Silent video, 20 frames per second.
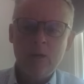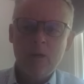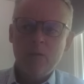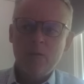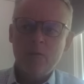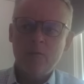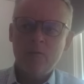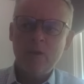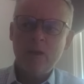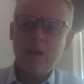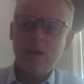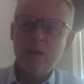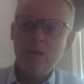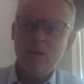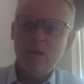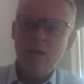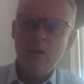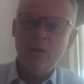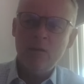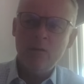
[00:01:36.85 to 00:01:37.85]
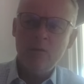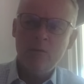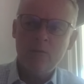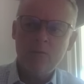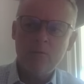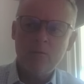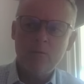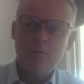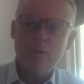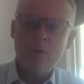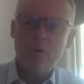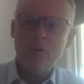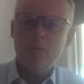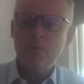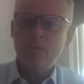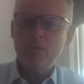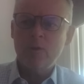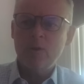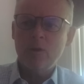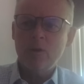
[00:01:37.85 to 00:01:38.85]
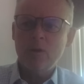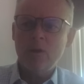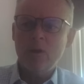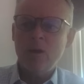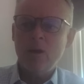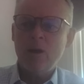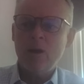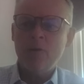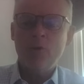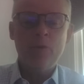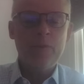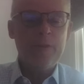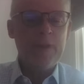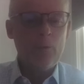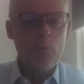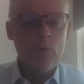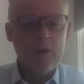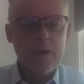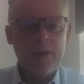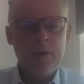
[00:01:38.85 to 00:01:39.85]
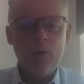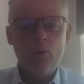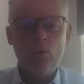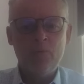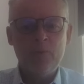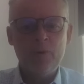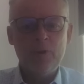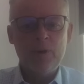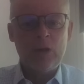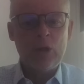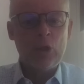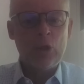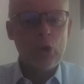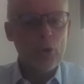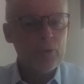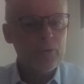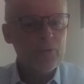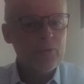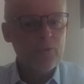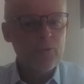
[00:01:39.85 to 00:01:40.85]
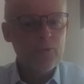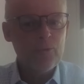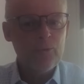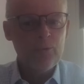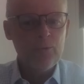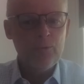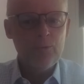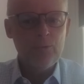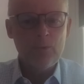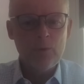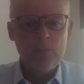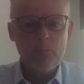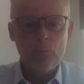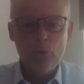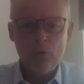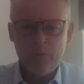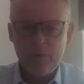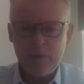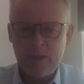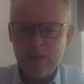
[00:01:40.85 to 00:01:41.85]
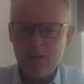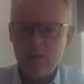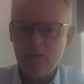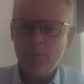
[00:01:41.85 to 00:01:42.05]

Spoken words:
The second is those that are on their way or very close to moving into